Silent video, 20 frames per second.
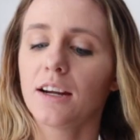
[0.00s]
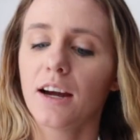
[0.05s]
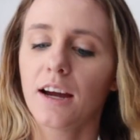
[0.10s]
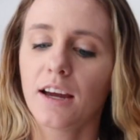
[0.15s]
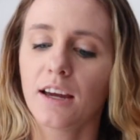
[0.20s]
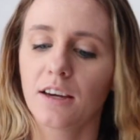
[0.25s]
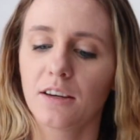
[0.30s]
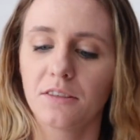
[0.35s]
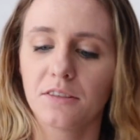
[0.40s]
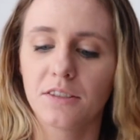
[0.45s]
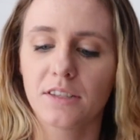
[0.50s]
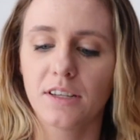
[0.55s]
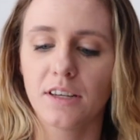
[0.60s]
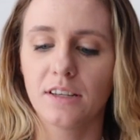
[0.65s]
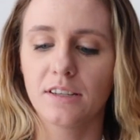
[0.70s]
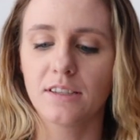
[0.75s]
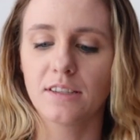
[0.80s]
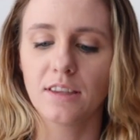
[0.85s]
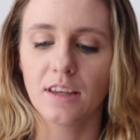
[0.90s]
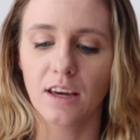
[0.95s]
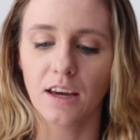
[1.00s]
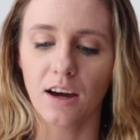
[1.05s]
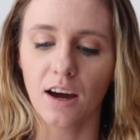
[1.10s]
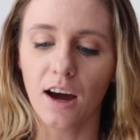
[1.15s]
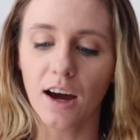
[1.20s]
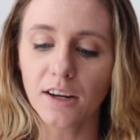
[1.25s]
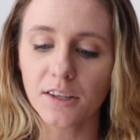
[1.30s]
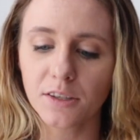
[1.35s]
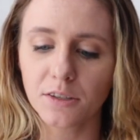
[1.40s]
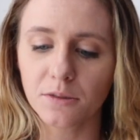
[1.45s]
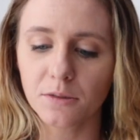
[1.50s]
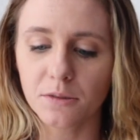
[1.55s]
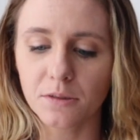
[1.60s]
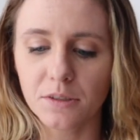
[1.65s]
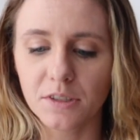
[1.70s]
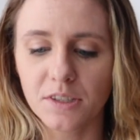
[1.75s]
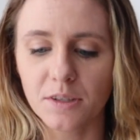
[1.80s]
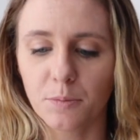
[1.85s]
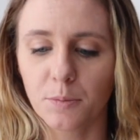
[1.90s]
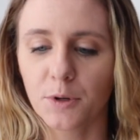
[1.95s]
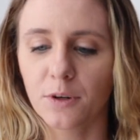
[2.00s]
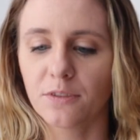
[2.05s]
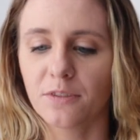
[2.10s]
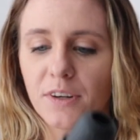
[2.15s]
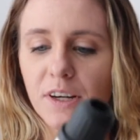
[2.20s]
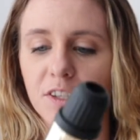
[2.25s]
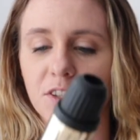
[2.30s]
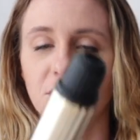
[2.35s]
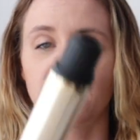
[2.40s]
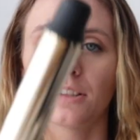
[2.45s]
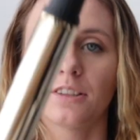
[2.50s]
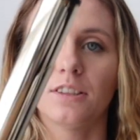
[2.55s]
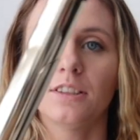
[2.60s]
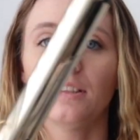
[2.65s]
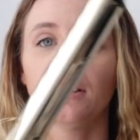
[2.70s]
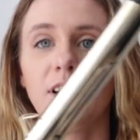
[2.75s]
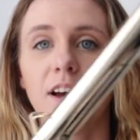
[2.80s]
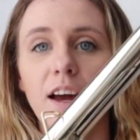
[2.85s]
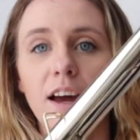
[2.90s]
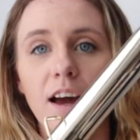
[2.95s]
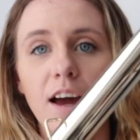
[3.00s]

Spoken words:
that I use is the Hot Tools Professional.